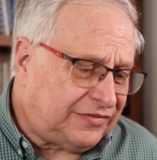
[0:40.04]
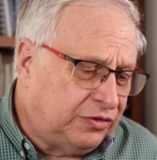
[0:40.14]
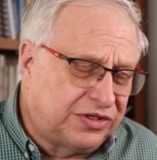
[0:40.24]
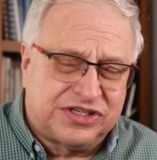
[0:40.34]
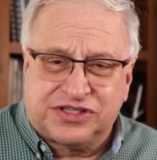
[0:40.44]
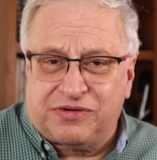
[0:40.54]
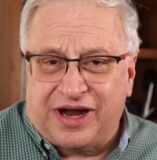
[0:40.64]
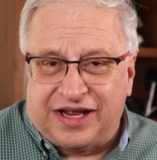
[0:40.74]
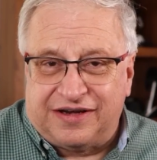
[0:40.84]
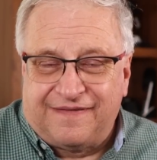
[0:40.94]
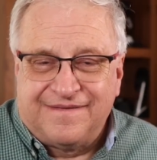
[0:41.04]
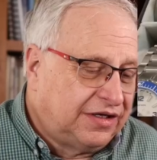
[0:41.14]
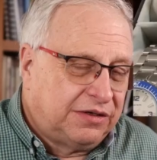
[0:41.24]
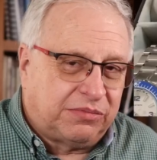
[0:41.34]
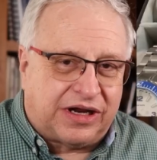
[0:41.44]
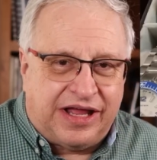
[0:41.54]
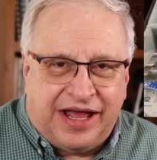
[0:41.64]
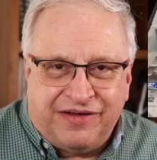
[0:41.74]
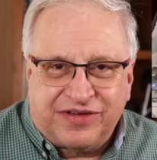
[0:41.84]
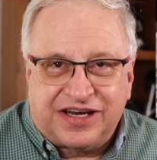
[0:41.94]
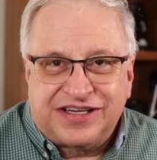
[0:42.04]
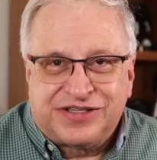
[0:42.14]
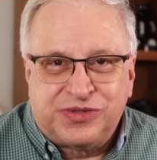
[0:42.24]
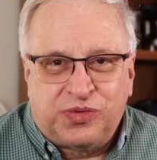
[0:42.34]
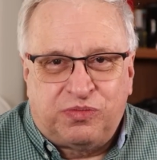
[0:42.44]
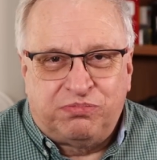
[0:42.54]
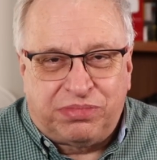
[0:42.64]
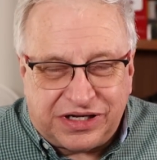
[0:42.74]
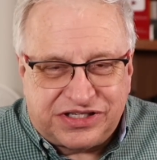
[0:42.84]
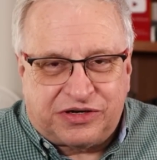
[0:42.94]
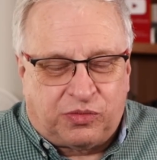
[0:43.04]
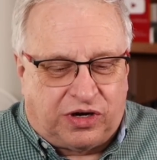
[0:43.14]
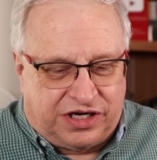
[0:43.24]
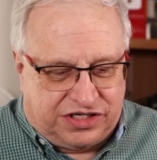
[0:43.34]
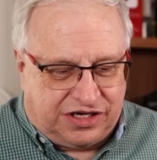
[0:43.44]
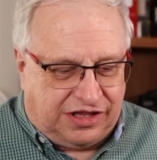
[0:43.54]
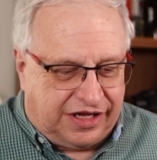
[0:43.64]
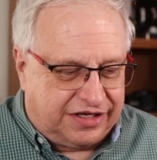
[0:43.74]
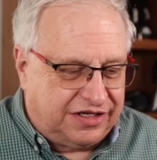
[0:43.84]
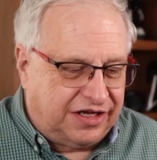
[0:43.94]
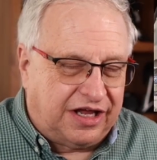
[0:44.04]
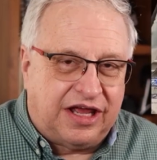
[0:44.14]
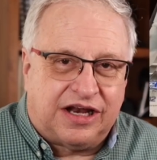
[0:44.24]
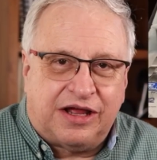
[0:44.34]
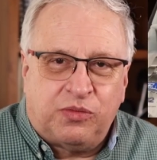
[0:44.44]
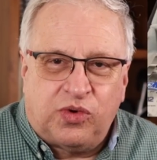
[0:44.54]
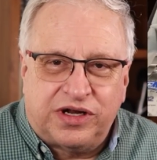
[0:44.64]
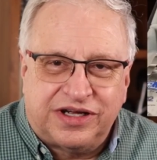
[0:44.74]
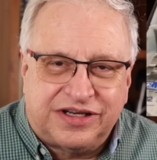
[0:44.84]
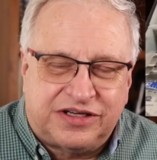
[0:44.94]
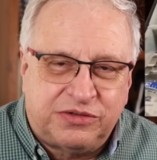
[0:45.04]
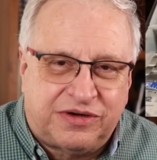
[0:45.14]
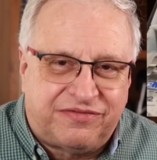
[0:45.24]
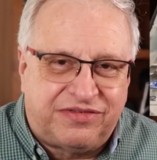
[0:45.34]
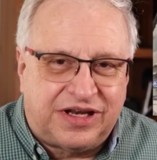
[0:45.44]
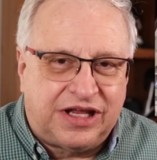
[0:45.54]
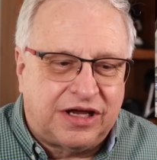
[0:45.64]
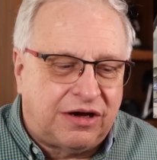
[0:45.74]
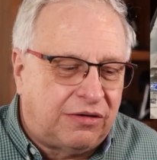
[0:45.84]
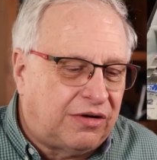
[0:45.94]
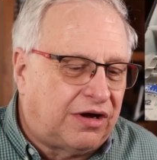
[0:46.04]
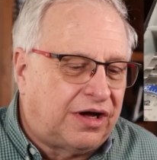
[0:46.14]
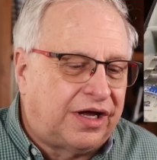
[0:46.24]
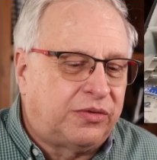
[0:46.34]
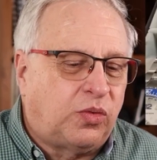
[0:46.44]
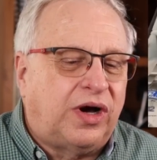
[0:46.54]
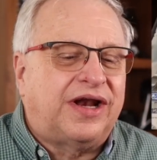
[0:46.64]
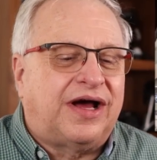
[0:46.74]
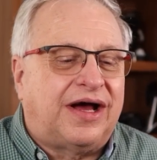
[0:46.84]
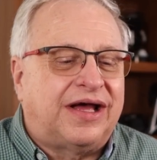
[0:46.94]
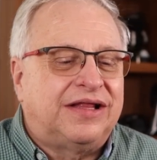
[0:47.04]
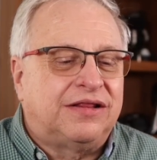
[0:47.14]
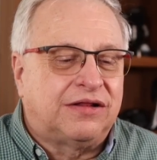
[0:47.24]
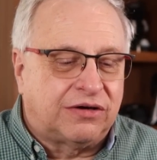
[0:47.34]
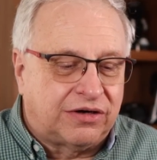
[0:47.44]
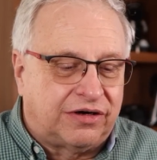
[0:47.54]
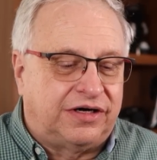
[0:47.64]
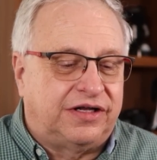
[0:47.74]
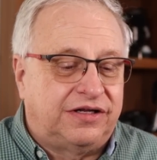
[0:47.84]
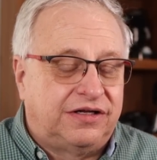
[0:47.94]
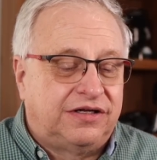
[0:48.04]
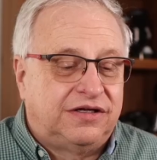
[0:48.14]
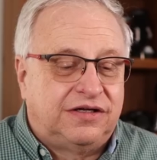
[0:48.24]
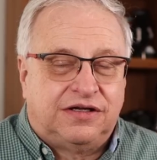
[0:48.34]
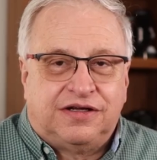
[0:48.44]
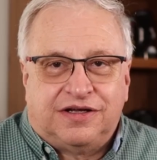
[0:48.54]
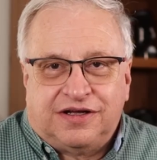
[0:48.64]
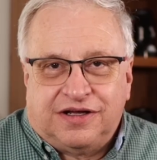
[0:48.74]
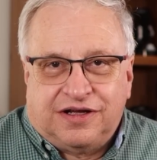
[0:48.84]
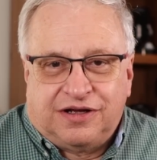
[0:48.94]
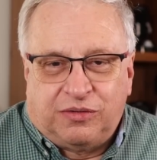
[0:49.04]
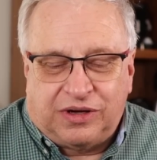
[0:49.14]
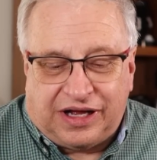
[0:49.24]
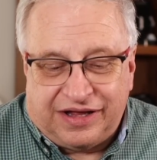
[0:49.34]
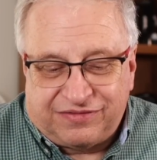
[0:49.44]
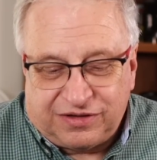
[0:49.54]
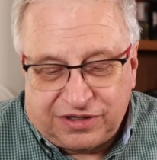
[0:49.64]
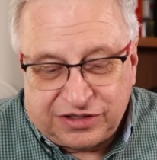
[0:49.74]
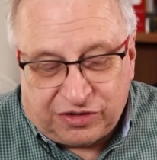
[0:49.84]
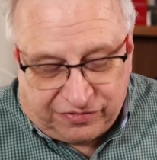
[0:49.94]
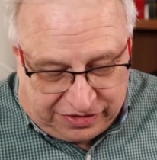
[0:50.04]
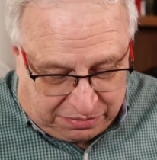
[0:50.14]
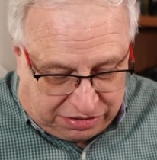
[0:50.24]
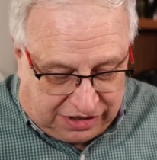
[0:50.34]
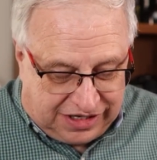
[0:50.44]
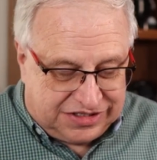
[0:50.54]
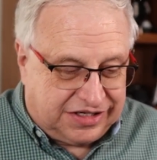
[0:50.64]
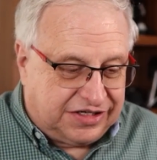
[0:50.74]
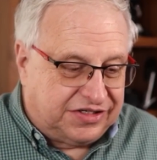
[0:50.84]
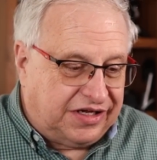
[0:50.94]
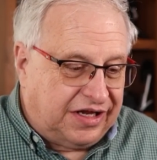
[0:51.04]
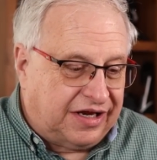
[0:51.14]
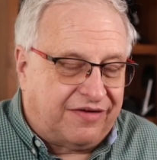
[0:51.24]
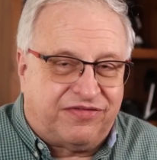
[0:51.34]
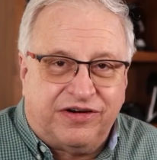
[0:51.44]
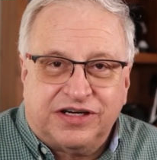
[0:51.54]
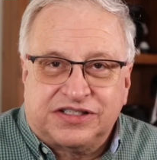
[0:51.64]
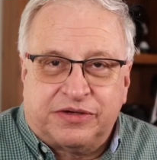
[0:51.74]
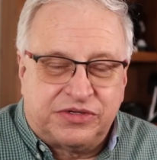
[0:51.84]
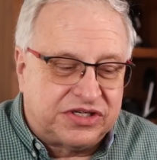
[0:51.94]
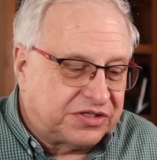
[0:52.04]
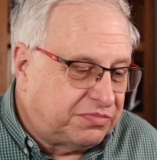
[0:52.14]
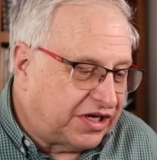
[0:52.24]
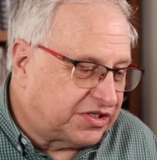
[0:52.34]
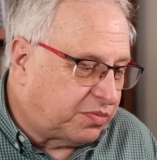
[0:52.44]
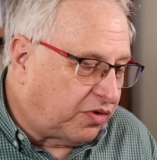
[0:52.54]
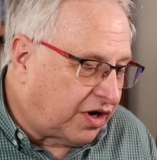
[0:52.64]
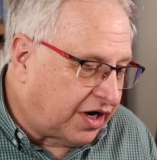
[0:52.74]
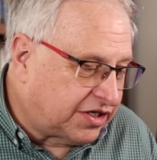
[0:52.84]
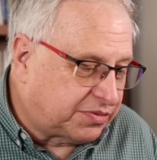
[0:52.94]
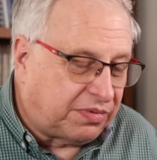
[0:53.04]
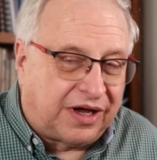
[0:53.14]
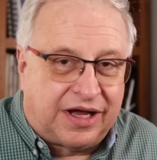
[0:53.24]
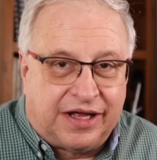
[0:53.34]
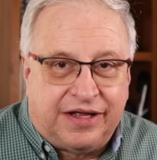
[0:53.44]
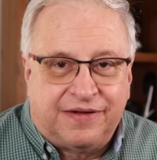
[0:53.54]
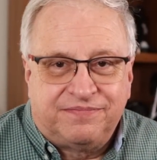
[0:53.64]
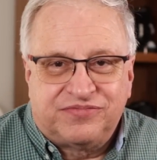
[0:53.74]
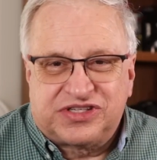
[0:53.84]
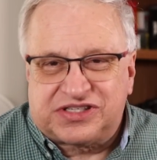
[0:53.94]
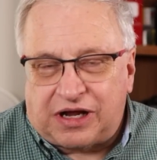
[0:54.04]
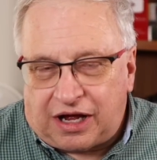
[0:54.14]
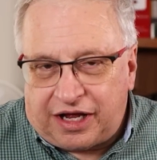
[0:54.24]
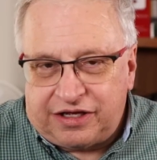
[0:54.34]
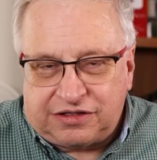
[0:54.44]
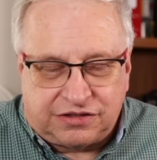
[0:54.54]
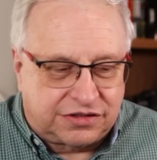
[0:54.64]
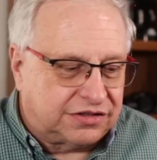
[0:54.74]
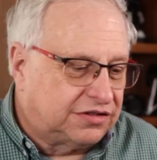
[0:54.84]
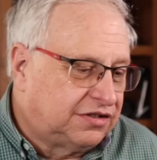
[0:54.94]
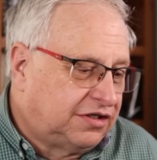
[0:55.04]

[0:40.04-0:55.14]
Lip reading: which is great. But I have got into budget watch collecting, and I want to do a video on what I learned. What I have learned over the process. And at first I was just mesmerized by styles,